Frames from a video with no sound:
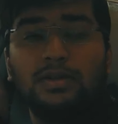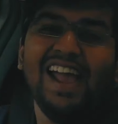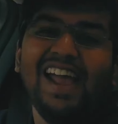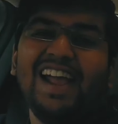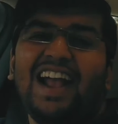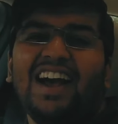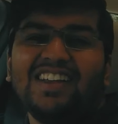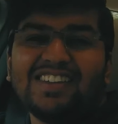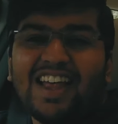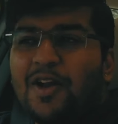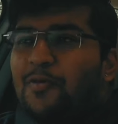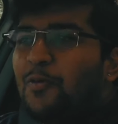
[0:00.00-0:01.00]
Hey guys,
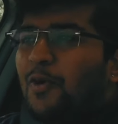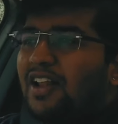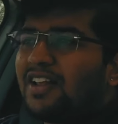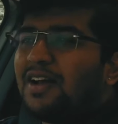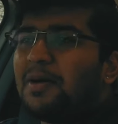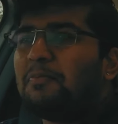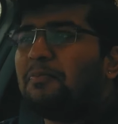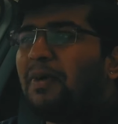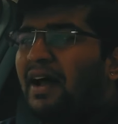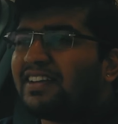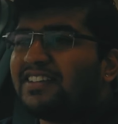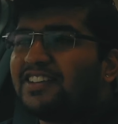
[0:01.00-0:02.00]
and welcome
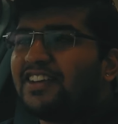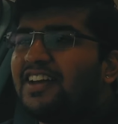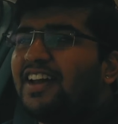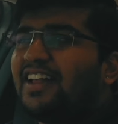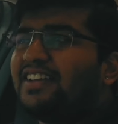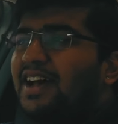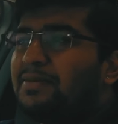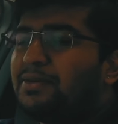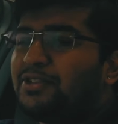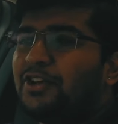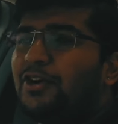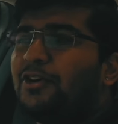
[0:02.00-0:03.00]
back to another
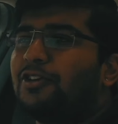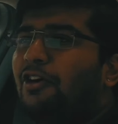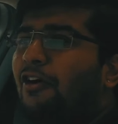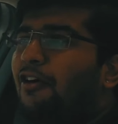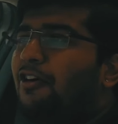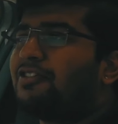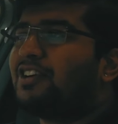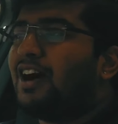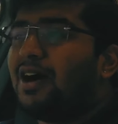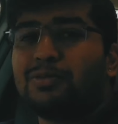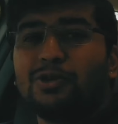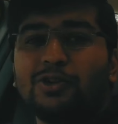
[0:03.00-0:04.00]
episode of
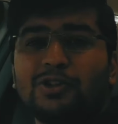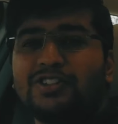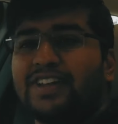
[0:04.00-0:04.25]
Carpool